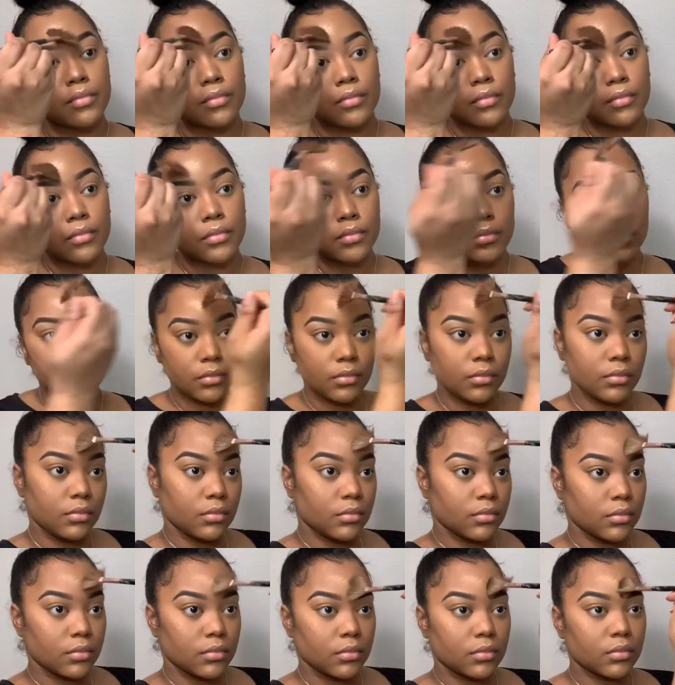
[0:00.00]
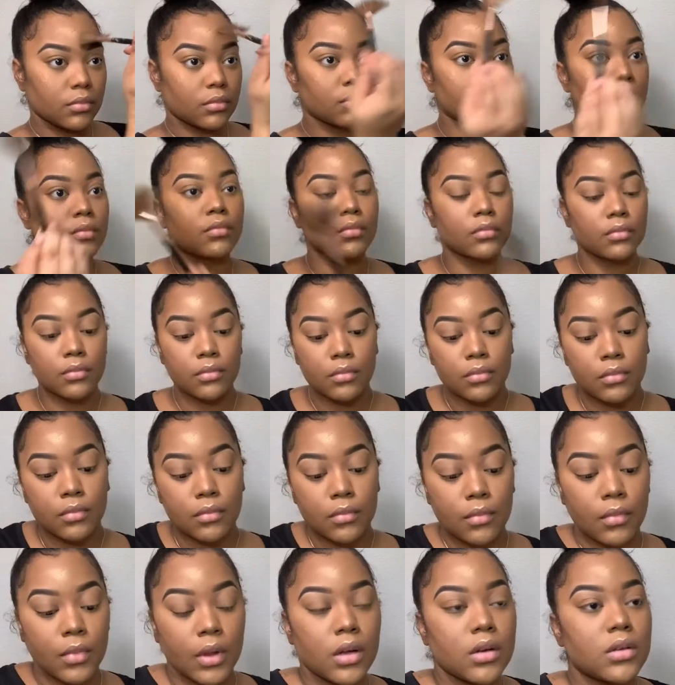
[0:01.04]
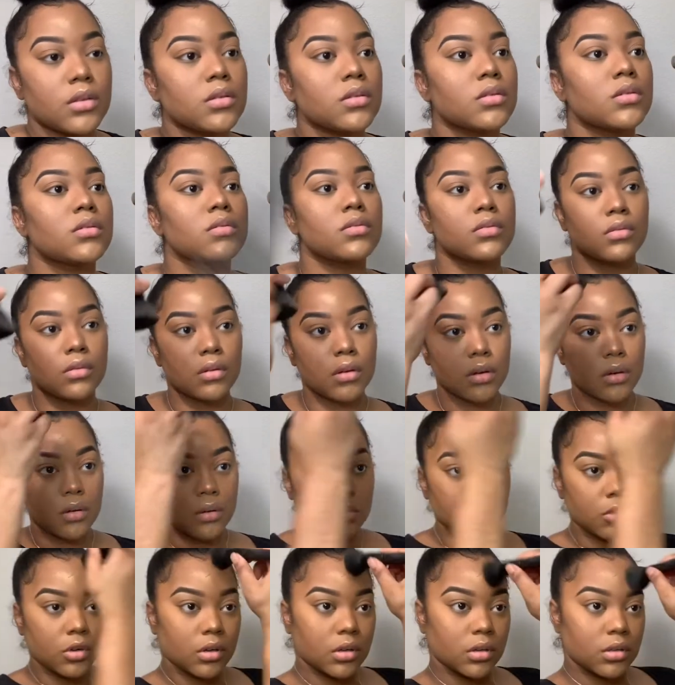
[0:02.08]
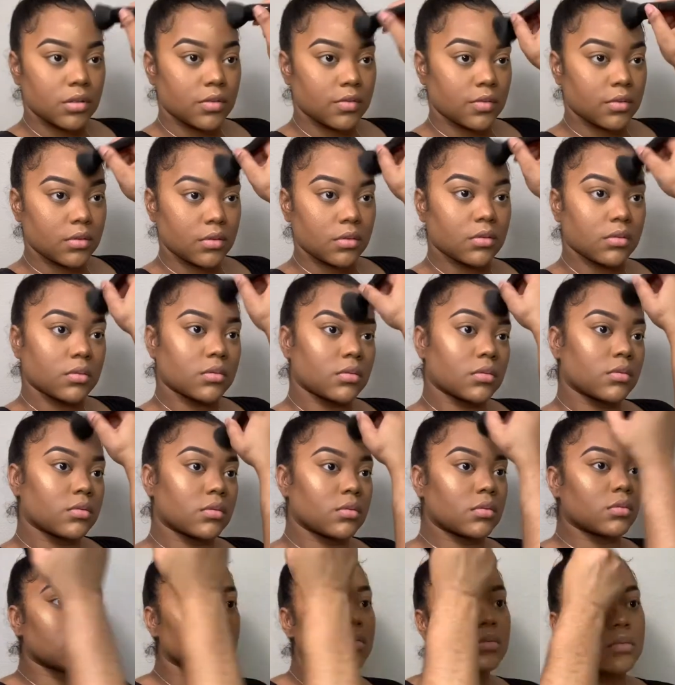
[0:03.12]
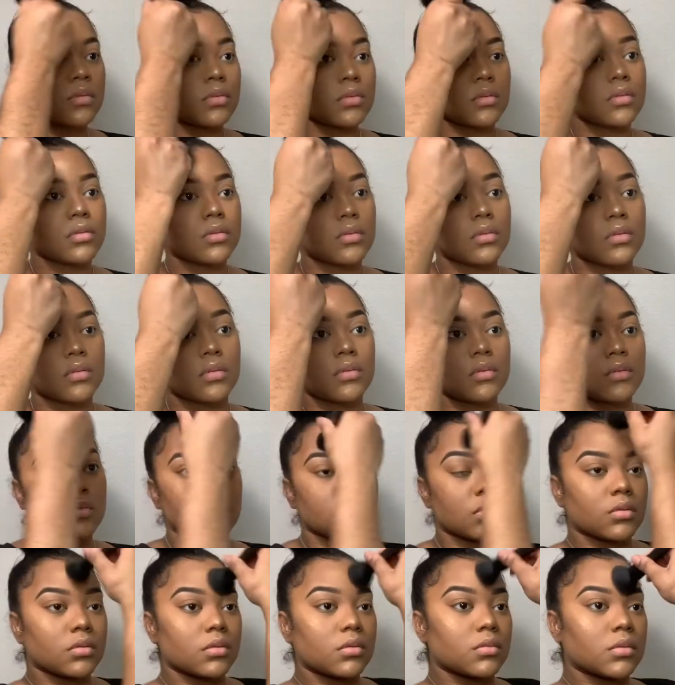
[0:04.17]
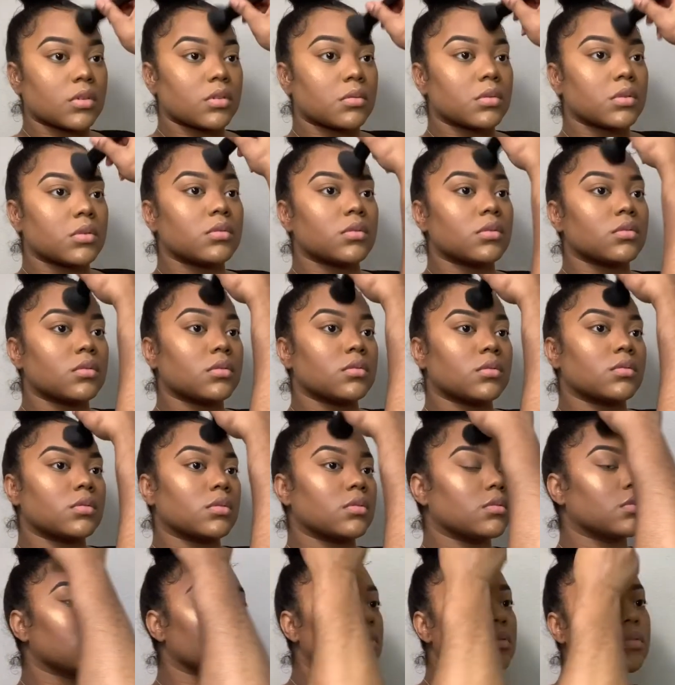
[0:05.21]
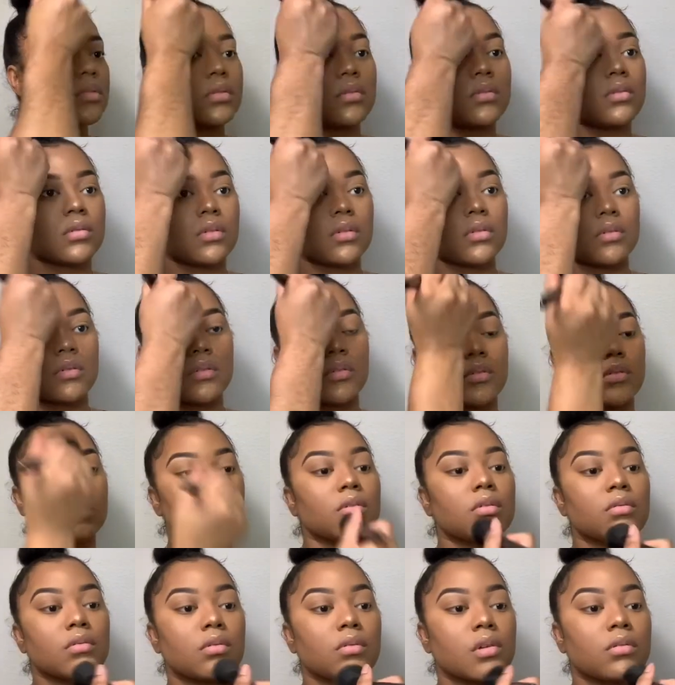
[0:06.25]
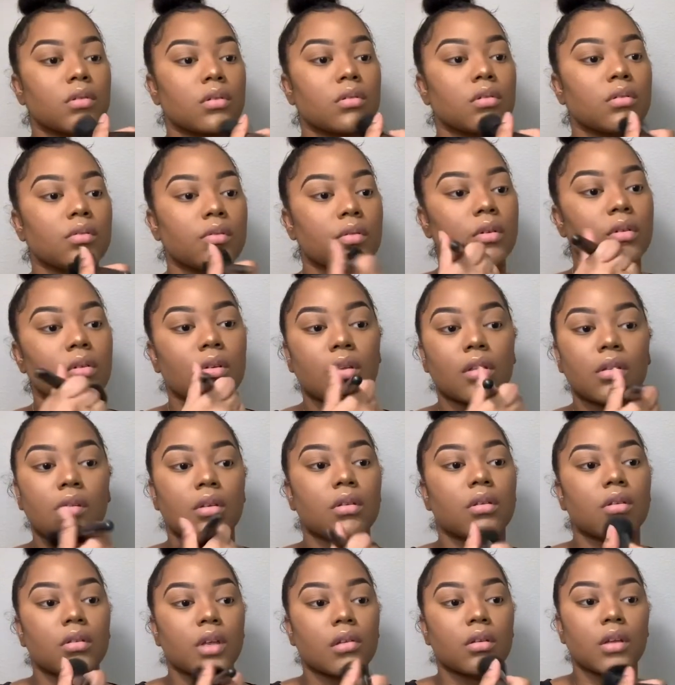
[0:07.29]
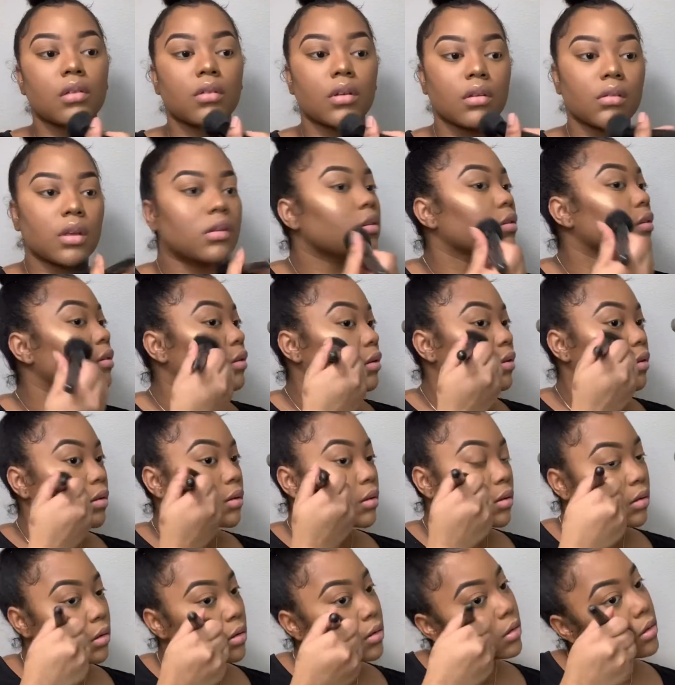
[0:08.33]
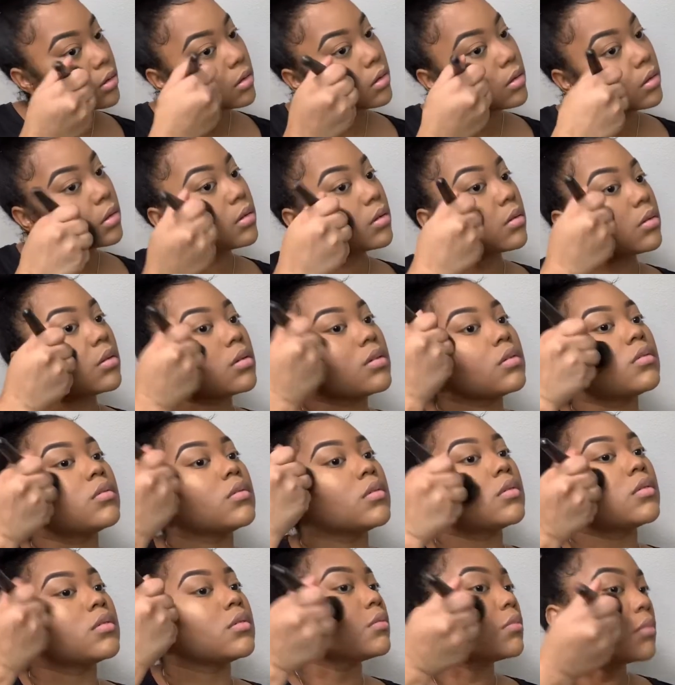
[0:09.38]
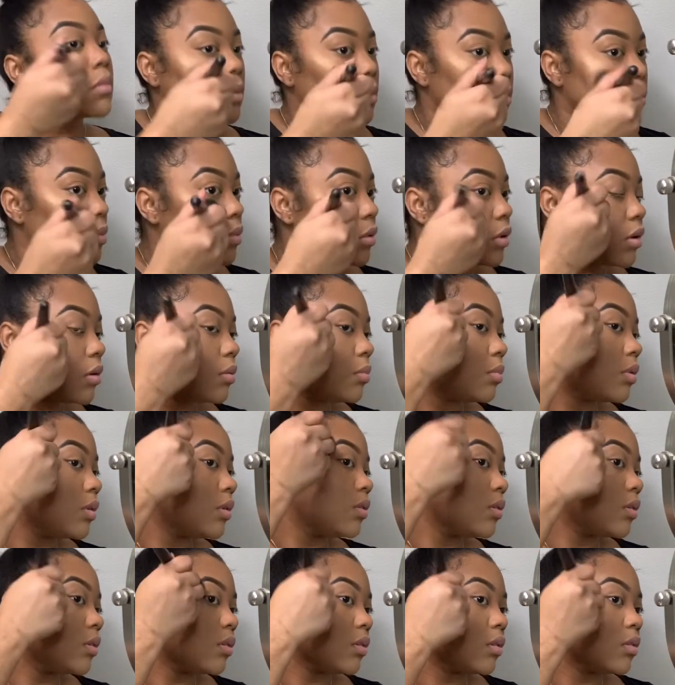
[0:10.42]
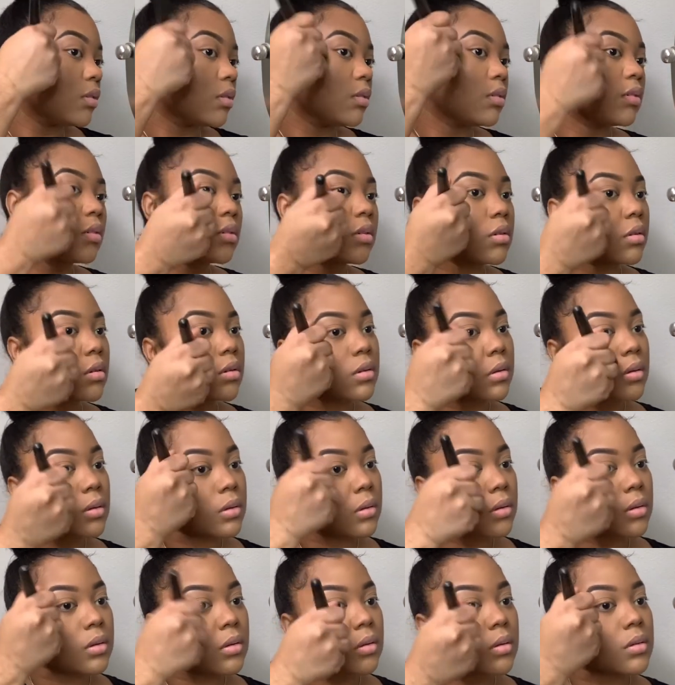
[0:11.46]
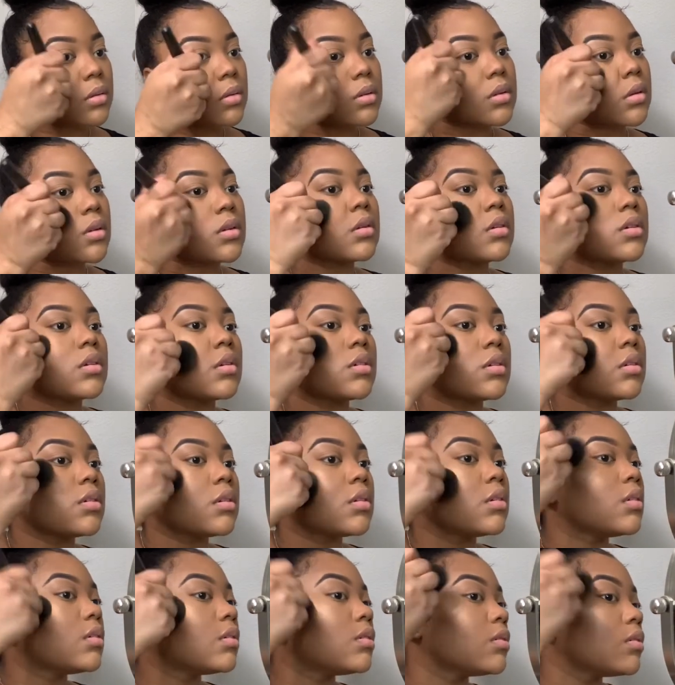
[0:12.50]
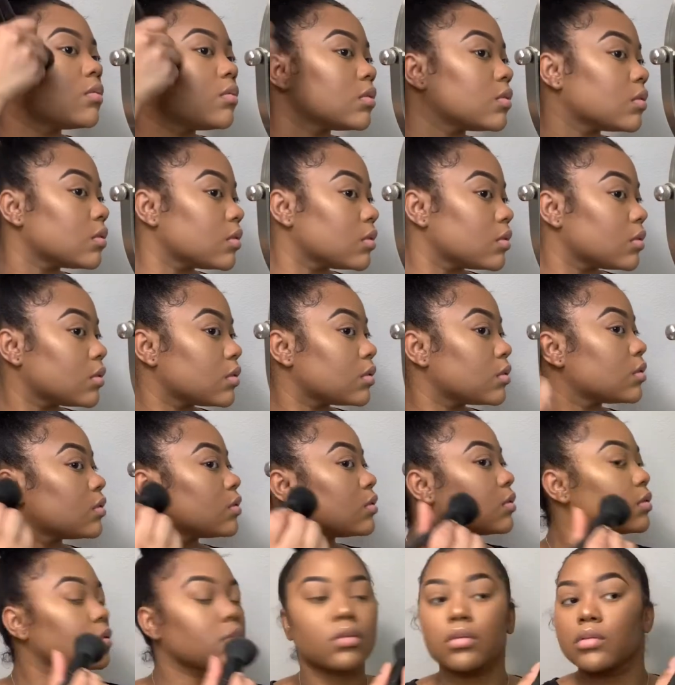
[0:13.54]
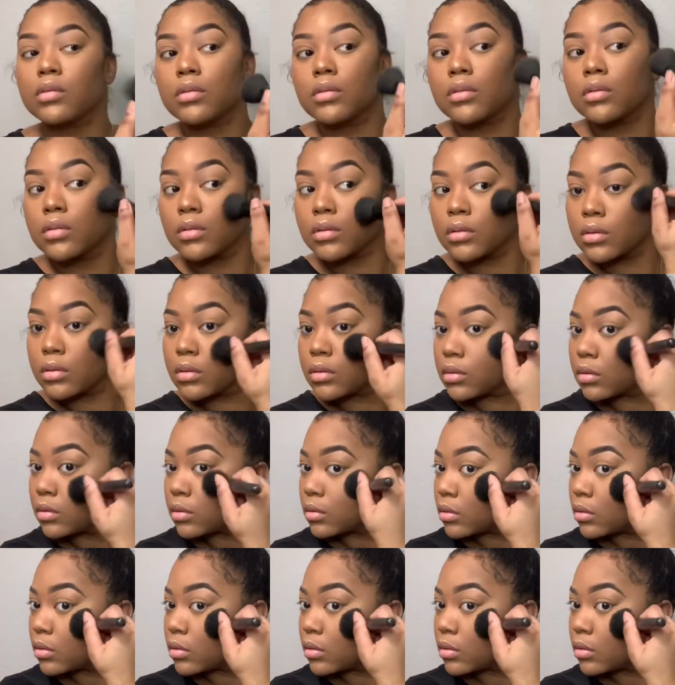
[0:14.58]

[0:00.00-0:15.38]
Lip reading: products that any skin tone can rock this. You don't have to be, a certain shade. This is perfect for any shade, in my opinion. Actually like it better on dark skin, but any shade can wear it because it's gonna pop. Like,